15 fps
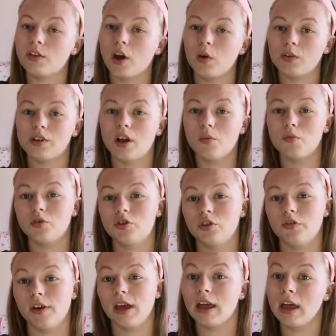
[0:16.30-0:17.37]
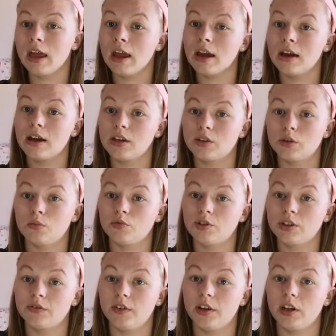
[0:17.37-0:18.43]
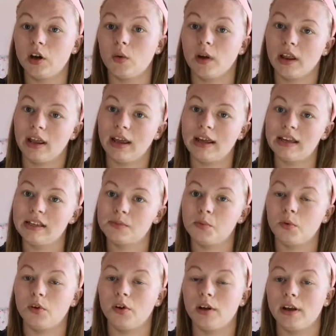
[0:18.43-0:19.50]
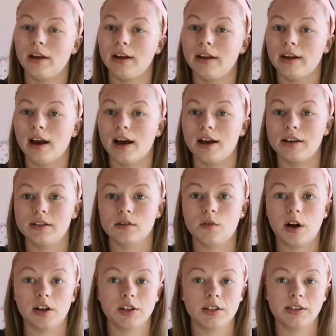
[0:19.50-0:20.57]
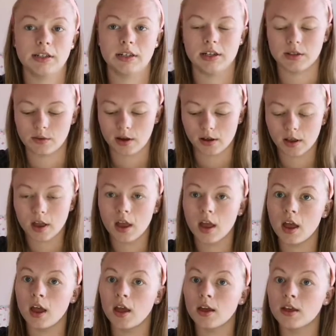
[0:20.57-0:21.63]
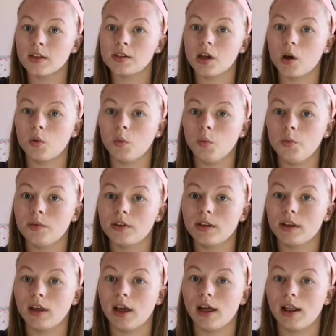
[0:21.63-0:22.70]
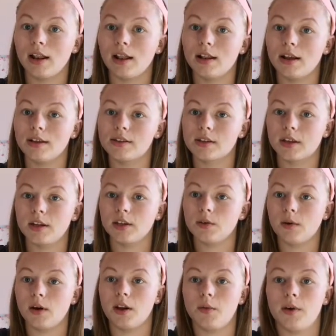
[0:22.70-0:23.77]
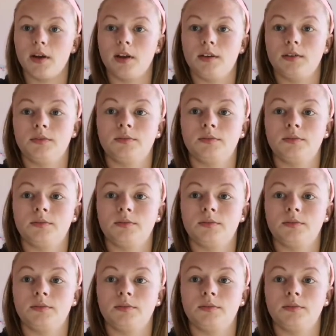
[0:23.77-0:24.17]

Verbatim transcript: so it's not much of a assumptions video it is but it has questions in it as well so yeah let's get into it anyway